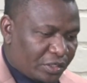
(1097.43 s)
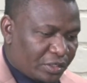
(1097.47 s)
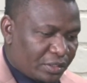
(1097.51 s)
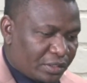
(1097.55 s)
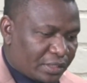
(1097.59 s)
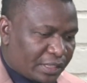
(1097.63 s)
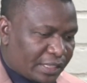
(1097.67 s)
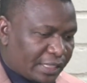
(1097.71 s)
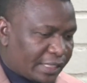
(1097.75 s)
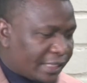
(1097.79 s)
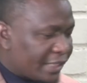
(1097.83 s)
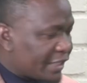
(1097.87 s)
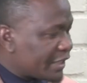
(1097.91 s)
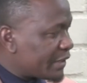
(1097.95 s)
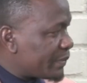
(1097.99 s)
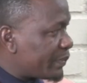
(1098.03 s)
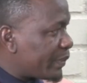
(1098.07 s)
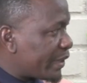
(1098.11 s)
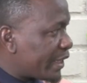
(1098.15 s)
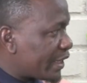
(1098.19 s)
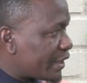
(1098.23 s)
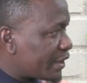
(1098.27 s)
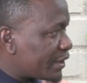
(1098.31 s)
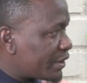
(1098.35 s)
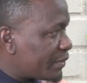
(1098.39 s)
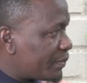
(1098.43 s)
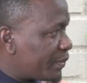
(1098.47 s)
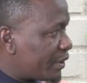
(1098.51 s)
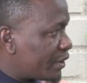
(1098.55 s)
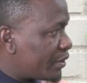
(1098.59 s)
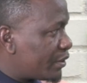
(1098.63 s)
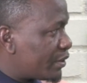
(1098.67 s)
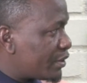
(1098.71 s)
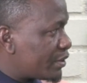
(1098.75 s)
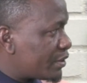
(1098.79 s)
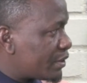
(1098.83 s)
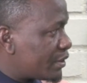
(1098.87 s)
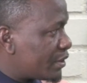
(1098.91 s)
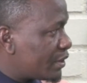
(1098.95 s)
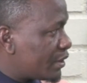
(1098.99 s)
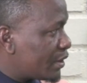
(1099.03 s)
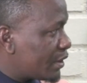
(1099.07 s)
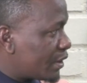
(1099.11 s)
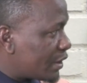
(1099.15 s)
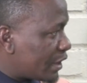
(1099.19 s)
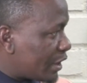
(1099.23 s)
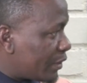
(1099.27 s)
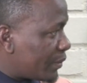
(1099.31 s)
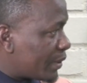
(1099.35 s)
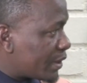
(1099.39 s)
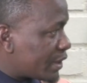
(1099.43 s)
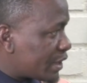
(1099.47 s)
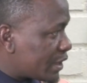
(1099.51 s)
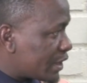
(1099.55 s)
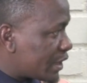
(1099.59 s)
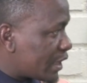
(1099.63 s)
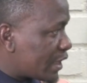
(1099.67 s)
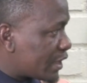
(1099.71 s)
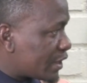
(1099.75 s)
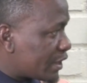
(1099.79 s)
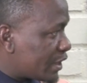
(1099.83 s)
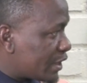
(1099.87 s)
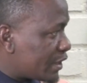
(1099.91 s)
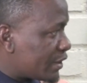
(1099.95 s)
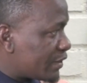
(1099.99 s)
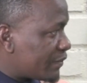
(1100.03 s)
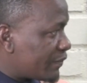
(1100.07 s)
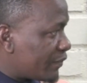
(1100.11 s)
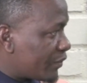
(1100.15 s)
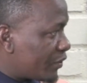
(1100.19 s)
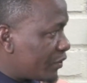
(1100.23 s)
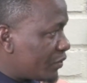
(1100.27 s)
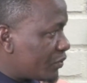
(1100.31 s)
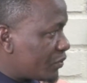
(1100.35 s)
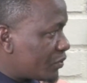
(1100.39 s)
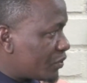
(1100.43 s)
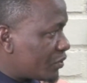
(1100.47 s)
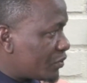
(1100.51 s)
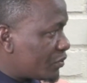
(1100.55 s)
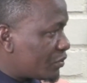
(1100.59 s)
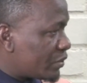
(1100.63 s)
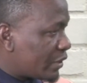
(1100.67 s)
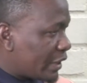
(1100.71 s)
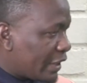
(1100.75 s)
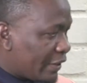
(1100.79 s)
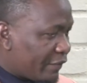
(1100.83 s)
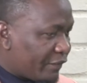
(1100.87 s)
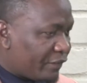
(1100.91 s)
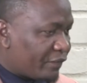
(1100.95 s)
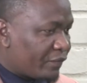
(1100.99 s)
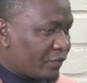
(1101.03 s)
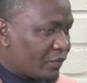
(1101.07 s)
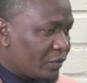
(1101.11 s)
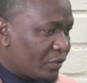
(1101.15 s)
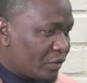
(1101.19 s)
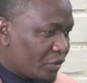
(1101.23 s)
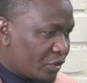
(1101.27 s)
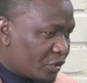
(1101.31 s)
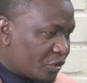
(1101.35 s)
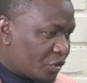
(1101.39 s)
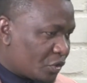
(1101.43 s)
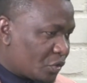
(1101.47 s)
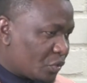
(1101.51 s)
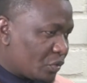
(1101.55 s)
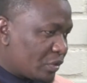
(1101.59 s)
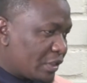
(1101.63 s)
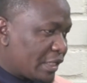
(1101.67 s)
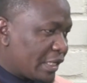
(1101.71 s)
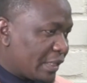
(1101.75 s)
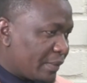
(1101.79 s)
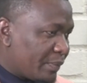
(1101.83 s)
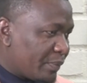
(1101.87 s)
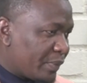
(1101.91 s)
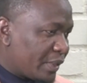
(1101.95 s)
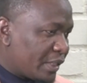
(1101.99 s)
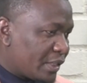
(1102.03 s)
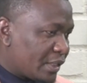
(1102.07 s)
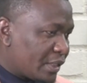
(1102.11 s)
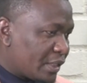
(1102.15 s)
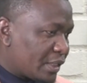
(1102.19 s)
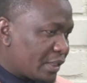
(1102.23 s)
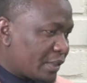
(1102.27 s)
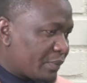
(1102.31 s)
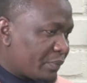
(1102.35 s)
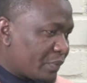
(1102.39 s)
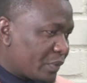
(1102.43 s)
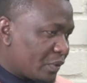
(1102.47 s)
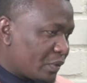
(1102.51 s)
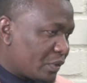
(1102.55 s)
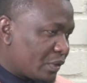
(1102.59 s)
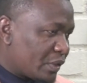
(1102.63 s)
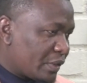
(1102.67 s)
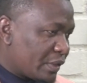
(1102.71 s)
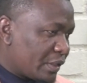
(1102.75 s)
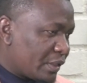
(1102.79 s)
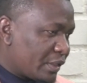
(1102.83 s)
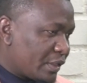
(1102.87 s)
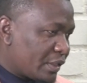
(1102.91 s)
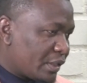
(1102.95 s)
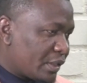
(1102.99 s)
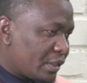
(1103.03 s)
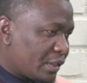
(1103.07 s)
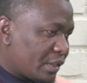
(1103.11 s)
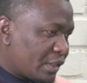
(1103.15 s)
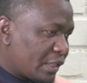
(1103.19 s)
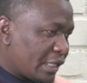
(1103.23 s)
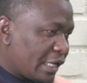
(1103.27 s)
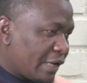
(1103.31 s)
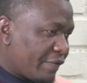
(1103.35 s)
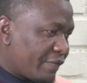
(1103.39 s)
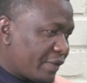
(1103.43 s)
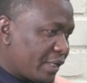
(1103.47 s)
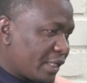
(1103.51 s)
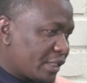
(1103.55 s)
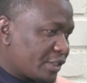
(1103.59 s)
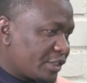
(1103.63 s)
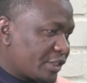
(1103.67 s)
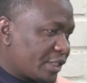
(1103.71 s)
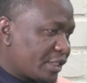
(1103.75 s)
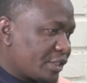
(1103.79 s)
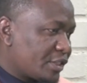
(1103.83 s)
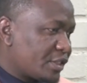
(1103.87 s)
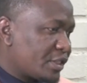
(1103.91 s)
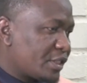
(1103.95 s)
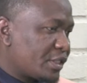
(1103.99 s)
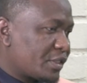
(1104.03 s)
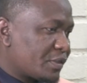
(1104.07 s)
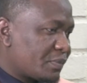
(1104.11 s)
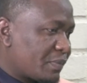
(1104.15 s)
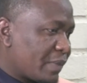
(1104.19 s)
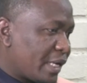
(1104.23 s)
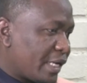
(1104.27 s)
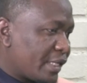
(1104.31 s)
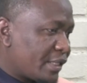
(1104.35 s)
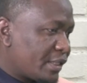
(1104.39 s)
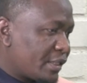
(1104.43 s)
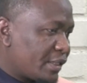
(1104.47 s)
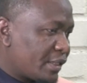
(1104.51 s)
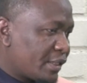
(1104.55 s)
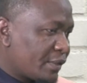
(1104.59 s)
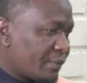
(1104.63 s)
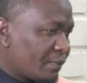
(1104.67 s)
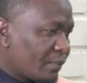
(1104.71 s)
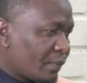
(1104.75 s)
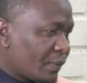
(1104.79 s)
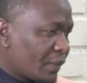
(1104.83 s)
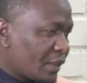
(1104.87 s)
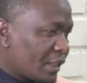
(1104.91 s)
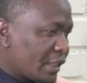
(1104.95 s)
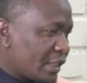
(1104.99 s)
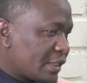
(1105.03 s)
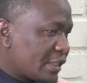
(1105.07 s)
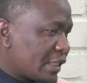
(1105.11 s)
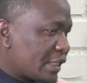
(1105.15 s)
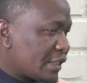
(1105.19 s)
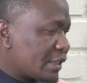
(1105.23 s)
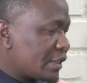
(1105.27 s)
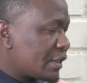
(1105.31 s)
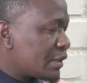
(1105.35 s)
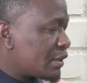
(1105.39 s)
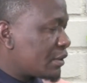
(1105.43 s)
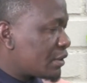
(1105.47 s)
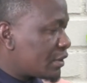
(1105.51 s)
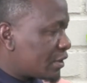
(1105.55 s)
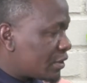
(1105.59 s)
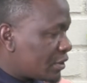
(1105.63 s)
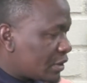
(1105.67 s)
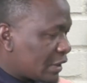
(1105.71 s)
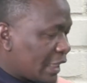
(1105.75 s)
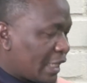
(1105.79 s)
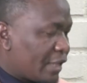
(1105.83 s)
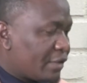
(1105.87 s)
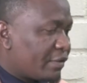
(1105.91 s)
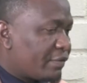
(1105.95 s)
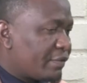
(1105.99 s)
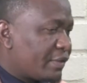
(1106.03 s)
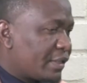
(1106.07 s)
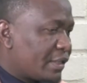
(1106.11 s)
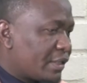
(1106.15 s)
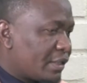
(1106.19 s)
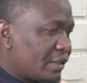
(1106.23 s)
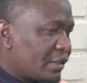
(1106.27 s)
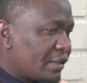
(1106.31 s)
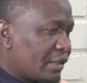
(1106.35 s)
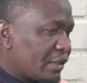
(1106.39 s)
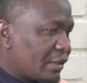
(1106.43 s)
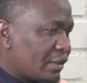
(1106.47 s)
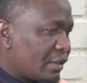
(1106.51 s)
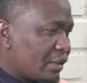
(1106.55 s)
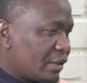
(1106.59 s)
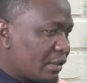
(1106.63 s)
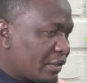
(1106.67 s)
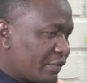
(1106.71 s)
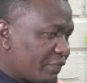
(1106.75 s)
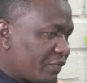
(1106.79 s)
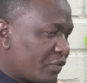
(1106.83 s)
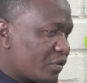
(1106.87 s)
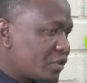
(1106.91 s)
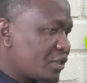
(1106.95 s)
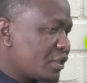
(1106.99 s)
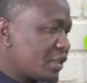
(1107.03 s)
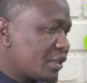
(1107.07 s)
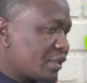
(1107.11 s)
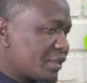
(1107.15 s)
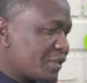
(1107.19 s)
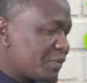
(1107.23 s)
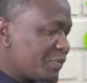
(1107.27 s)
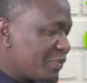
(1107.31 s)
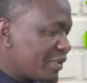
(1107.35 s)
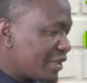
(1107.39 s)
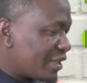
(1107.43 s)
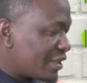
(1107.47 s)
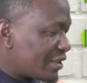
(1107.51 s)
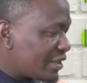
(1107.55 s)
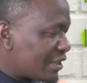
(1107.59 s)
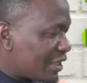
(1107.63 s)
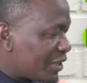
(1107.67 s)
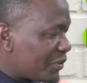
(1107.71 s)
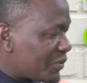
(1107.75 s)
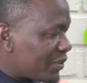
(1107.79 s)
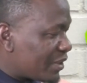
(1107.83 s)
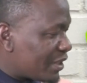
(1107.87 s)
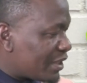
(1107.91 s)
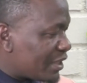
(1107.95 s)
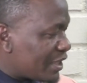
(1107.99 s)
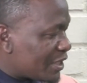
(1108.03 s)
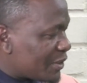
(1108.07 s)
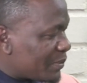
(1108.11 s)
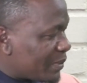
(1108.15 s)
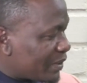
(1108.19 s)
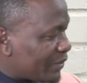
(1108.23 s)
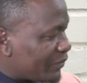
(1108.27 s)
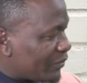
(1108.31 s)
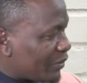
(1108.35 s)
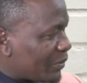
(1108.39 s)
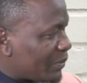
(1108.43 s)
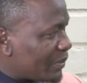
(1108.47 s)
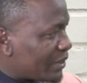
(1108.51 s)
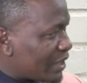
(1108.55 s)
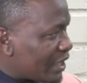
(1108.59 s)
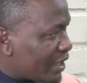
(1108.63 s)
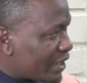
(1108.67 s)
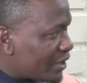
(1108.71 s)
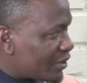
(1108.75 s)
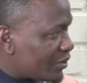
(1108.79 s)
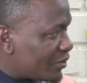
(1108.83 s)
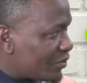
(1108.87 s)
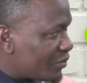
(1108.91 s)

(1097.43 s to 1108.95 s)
can expect, because that was a success for you to have stood up and the governor changed his mind. Is that kind of the revolutionary spirit that we can expect from NARETU?